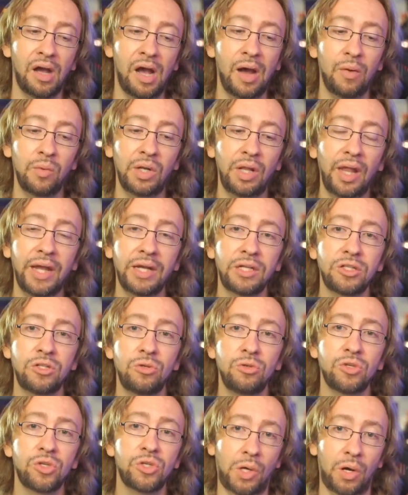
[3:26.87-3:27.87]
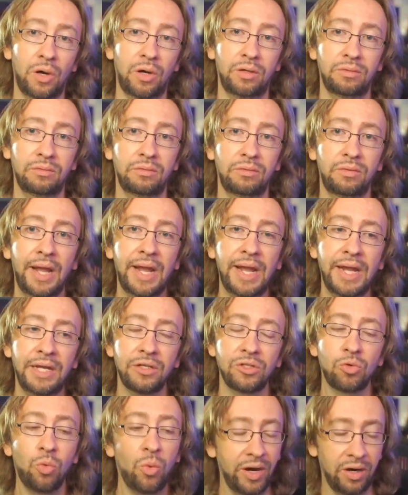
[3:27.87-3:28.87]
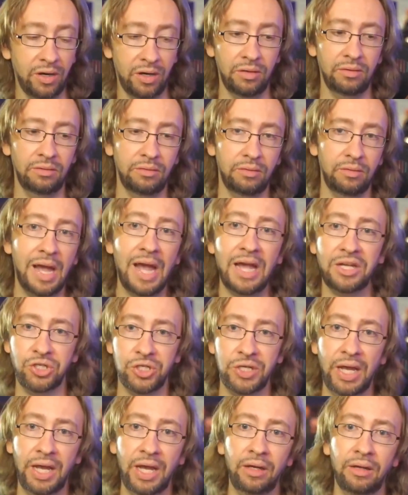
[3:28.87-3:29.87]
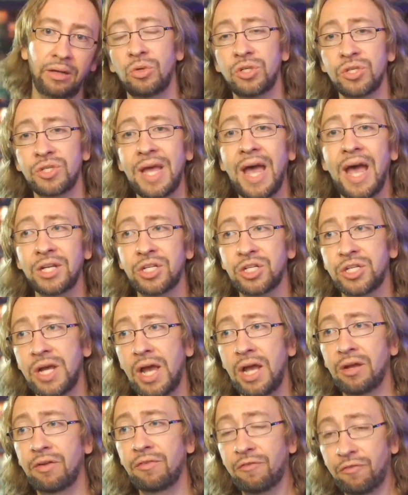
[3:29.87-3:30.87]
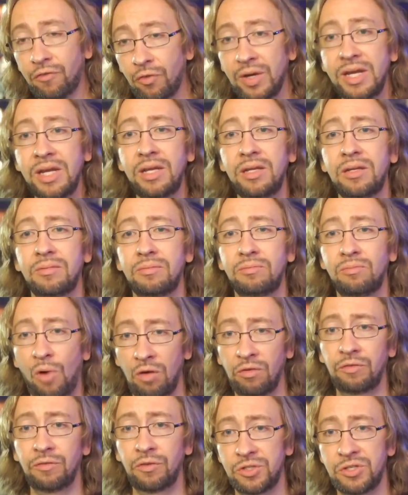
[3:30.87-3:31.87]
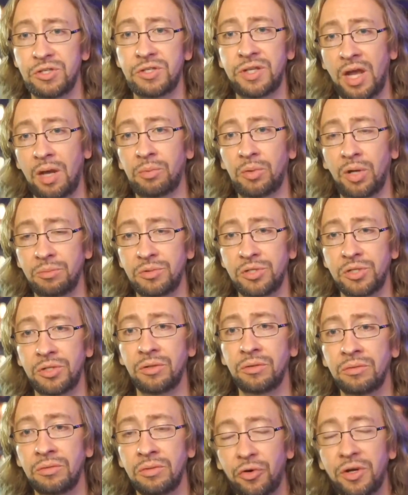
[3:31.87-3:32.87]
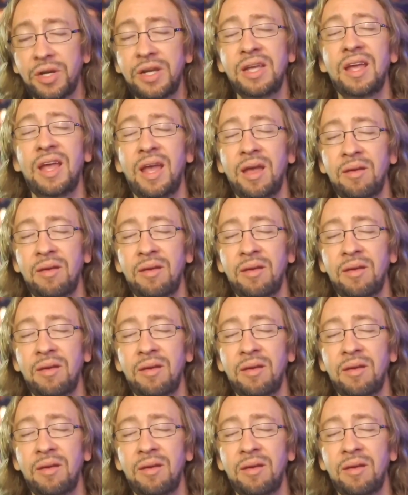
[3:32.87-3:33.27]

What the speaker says: I would like to start a Twitter hashtag, which is hashtag free Marvel vs. Capcom 2. Free